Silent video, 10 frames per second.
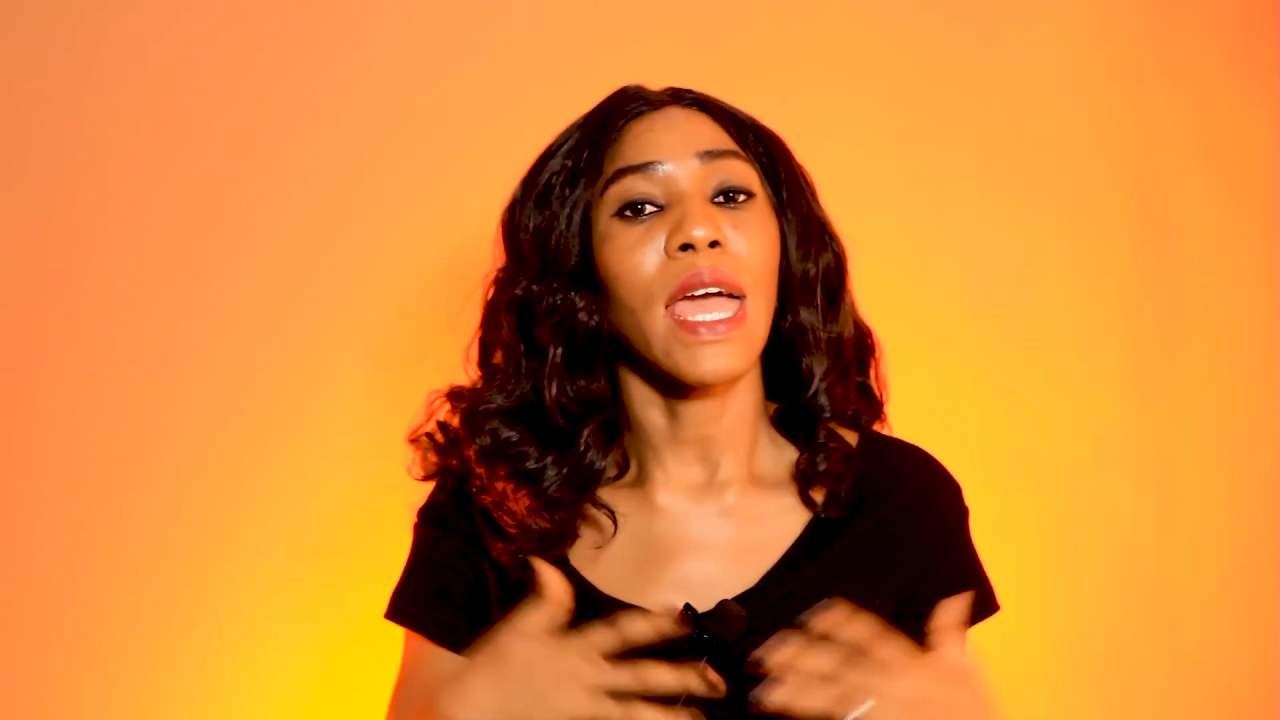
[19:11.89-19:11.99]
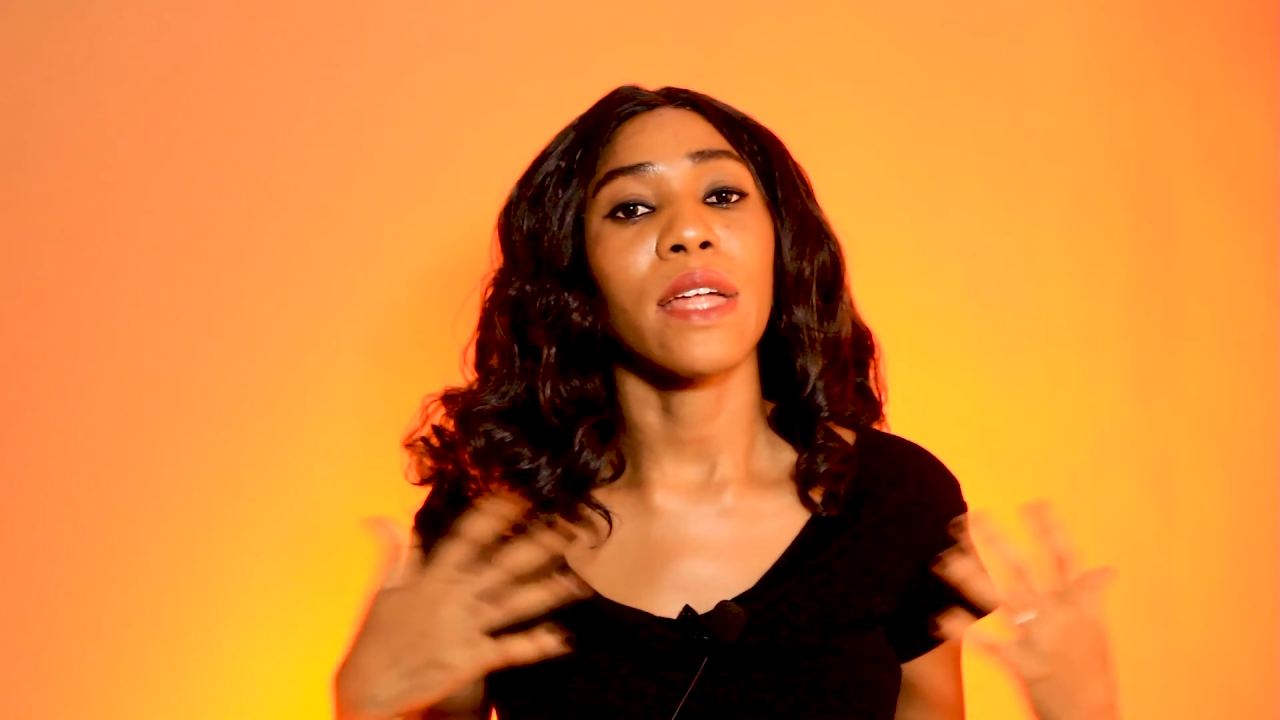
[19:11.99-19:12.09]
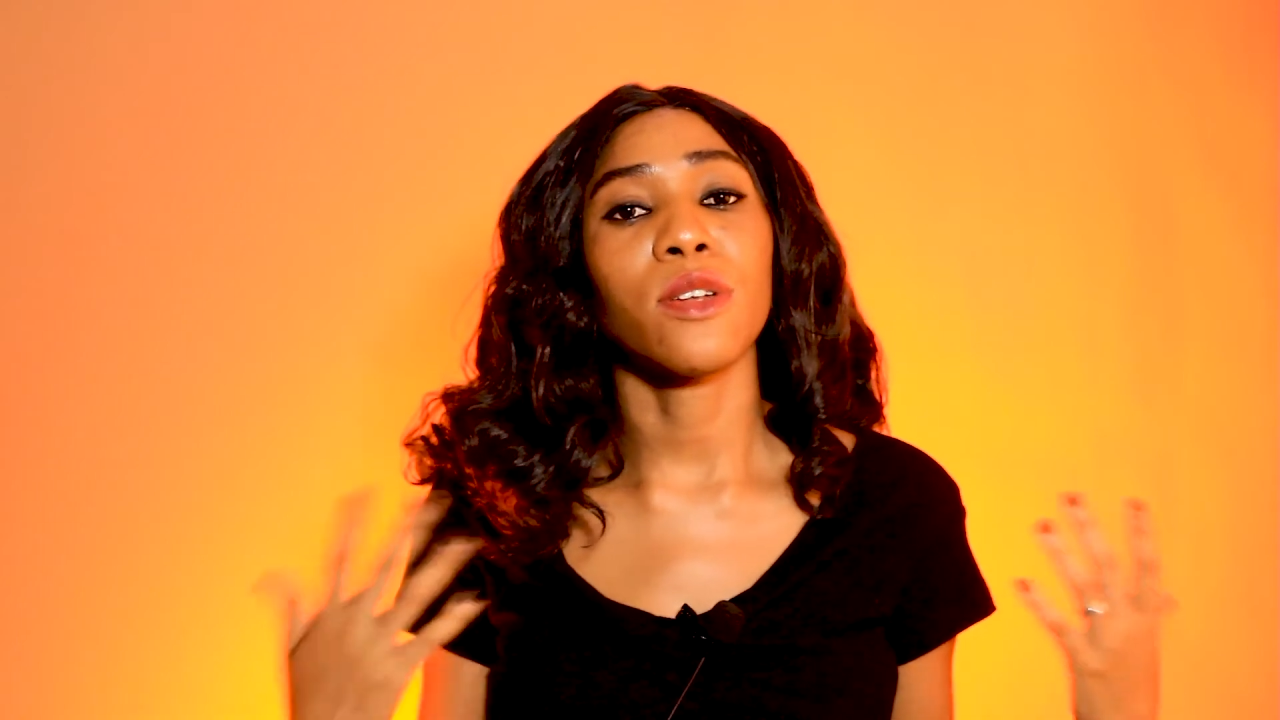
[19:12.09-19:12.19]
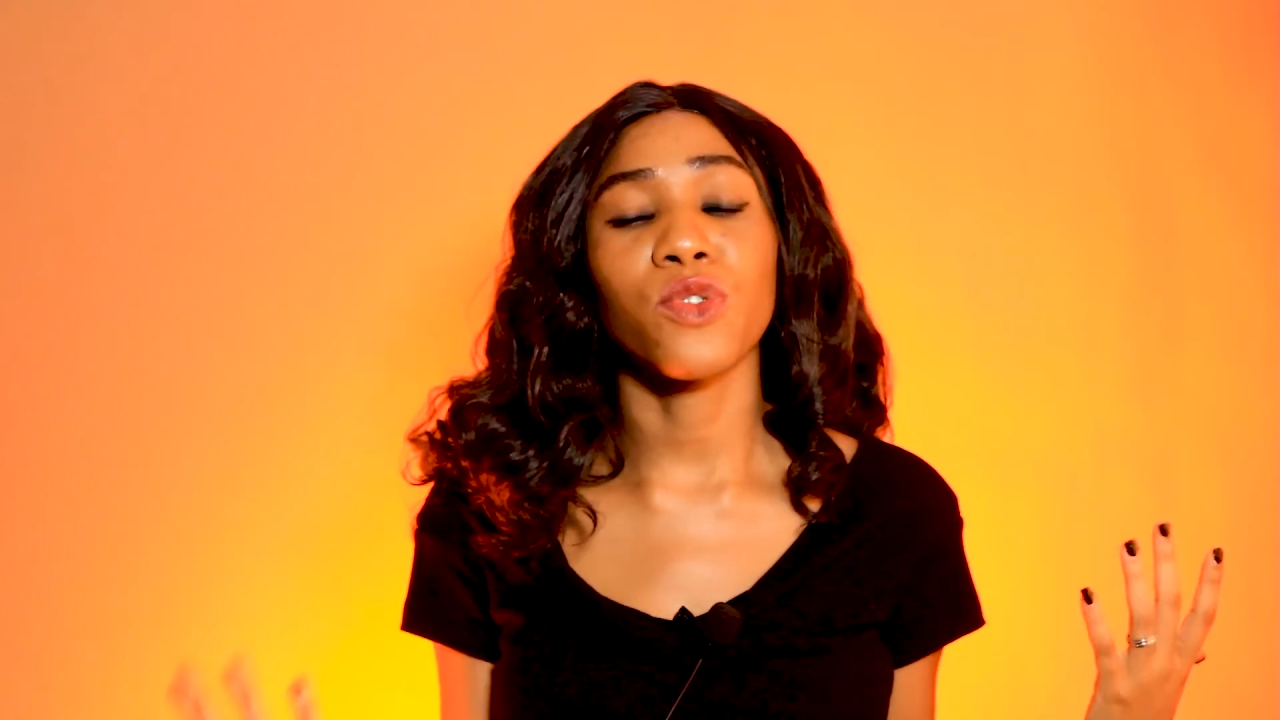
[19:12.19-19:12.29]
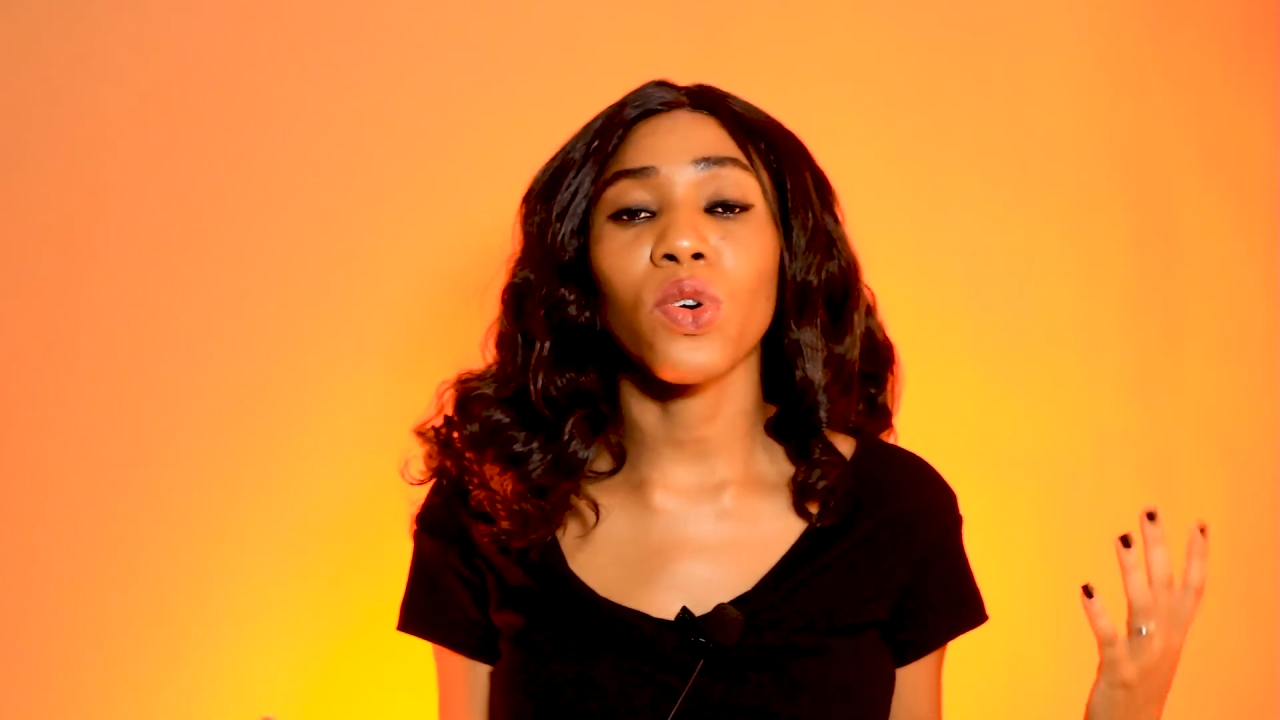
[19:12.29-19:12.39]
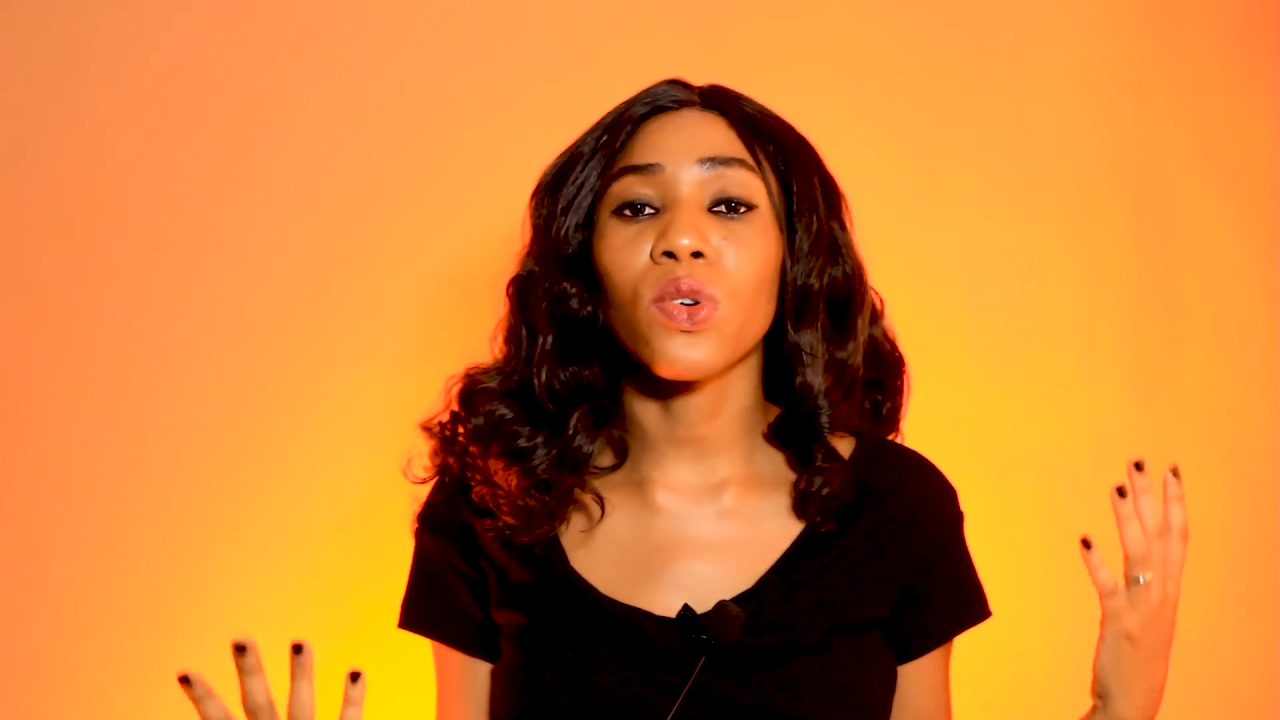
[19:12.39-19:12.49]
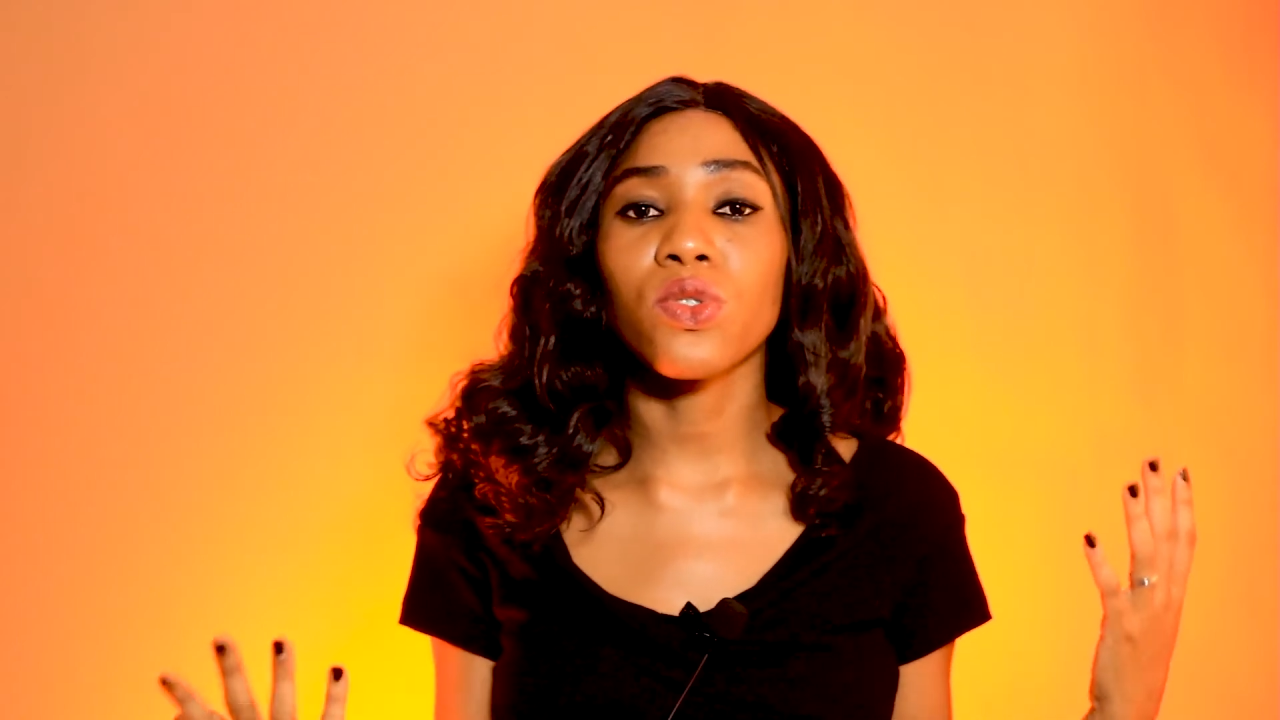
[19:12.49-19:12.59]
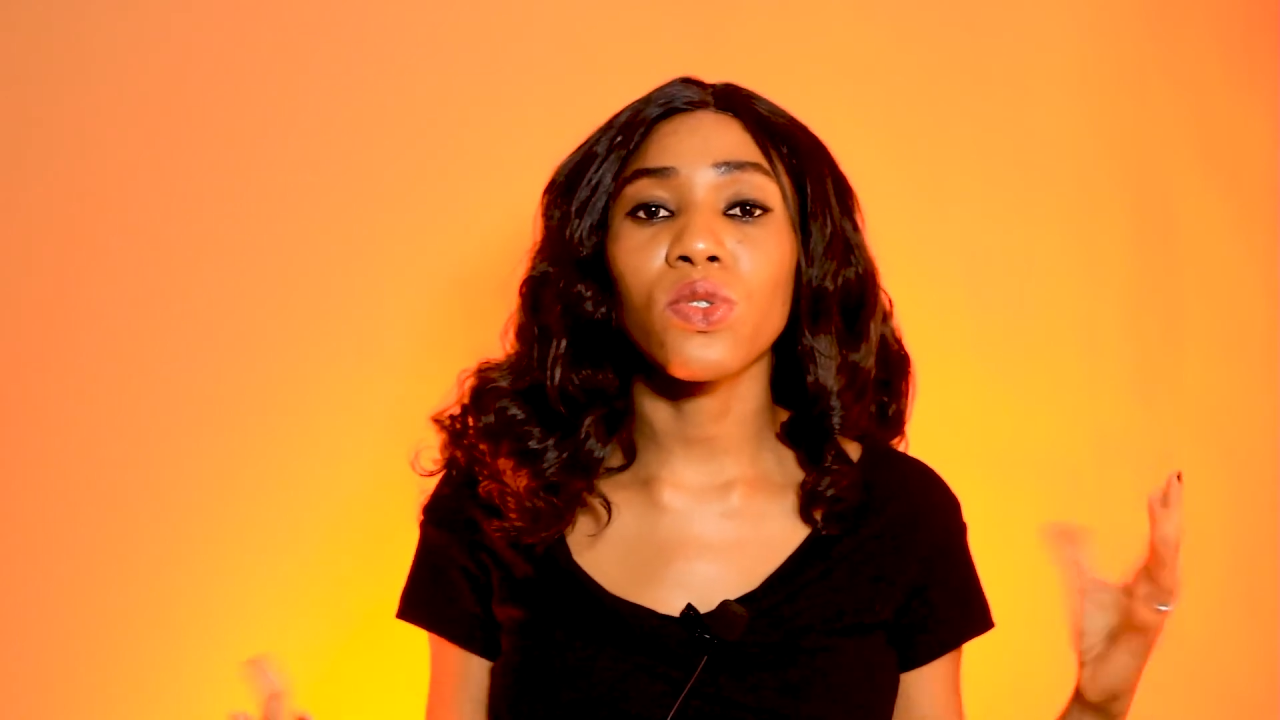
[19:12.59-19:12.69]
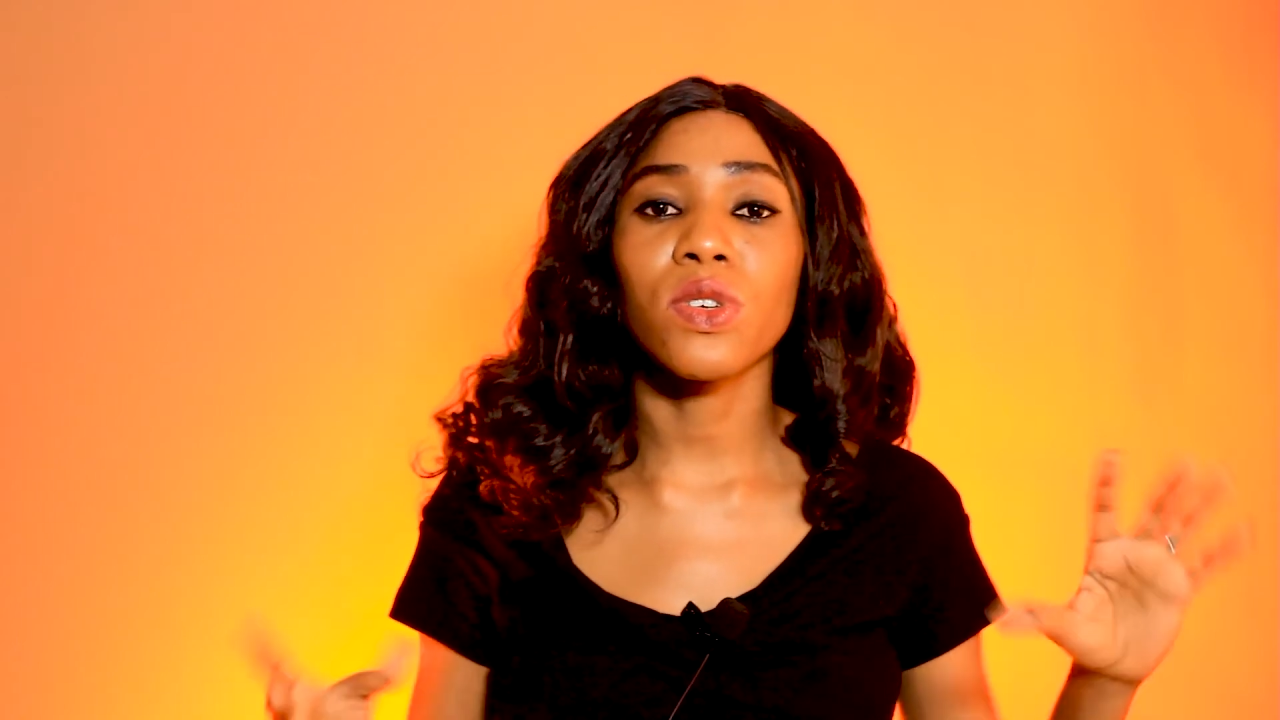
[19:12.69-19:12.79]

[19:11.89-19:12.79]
And if you're also